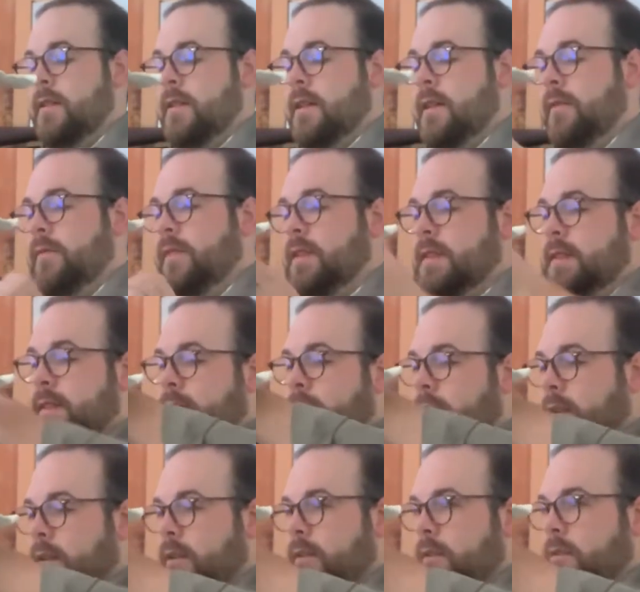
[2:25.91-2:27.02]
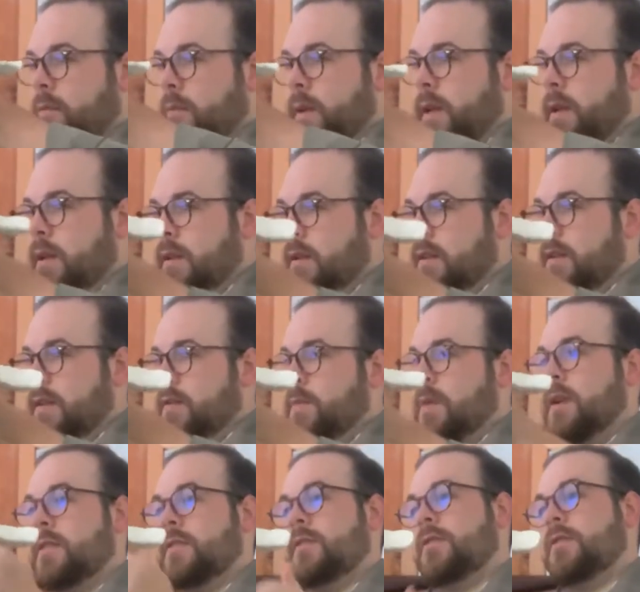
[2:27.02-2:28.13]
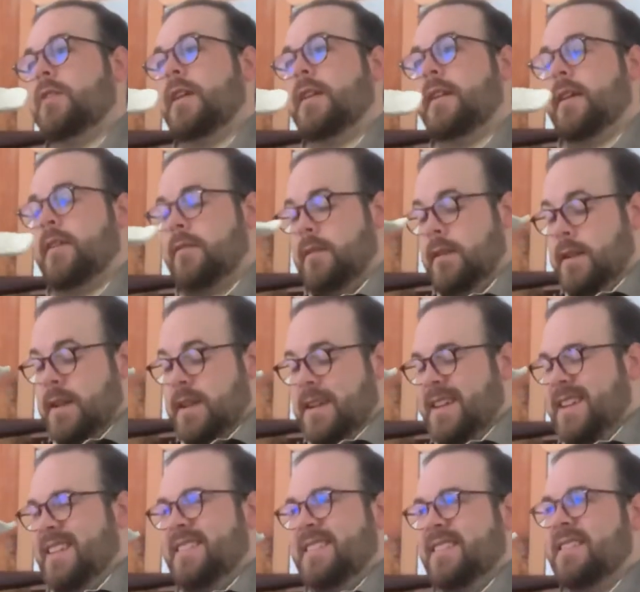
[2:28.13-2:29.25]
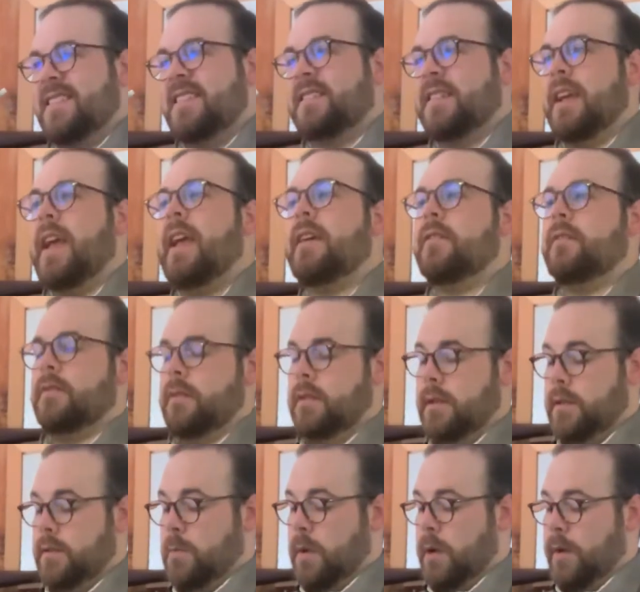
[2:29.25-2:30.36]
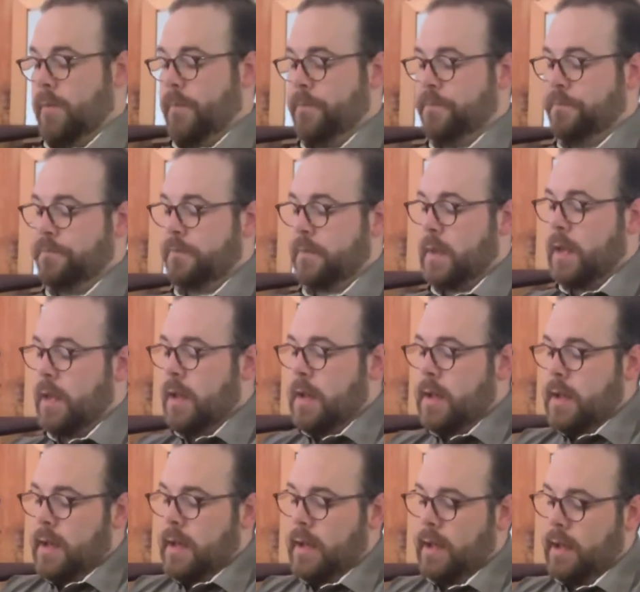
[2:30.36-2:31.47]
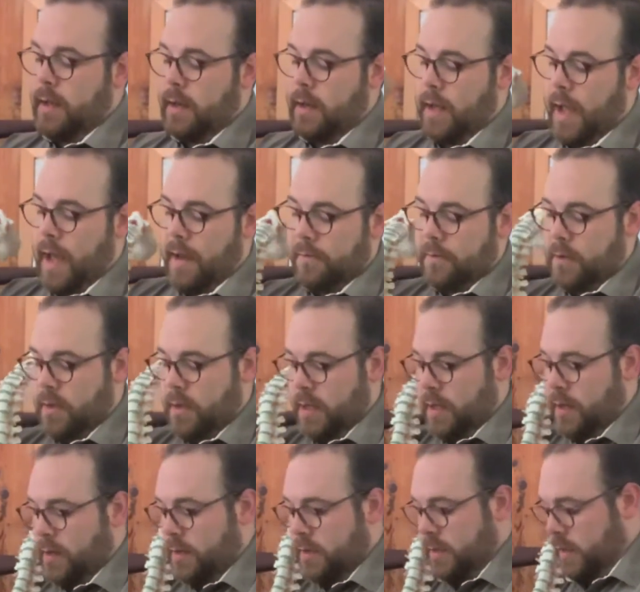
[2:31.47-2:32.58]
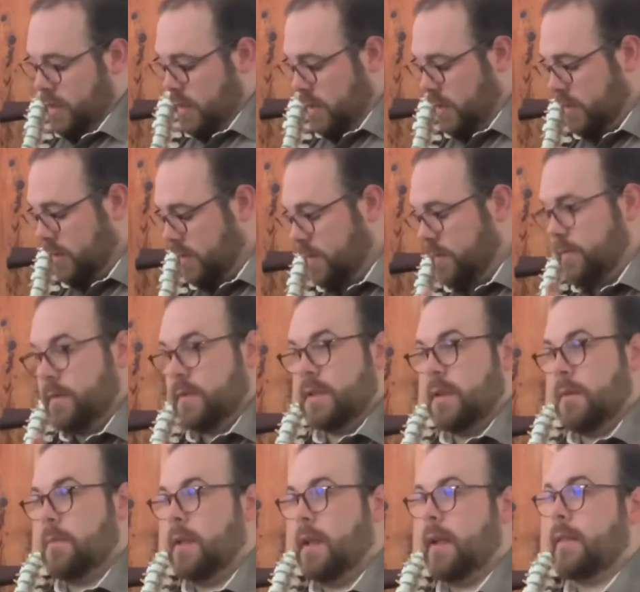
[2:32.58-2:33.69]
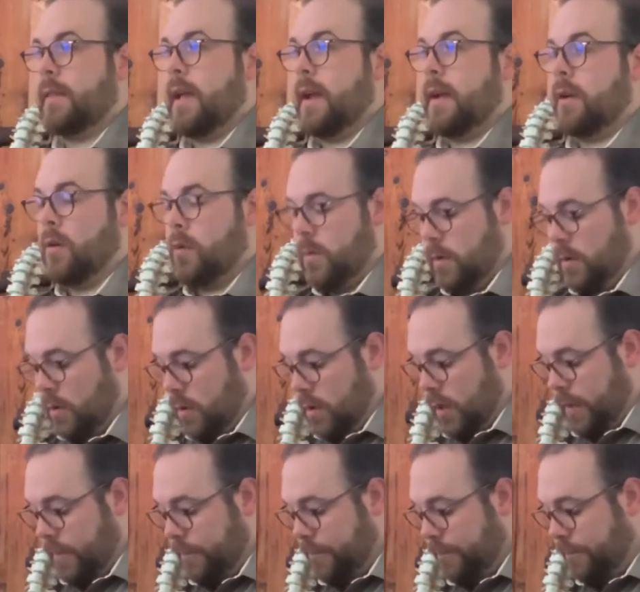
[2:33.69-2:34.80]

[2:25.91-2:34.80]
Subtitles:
If it's tilted a little bit, it's pressing straight down, it just doesn't handle it as well. And after years and years of something like that going on,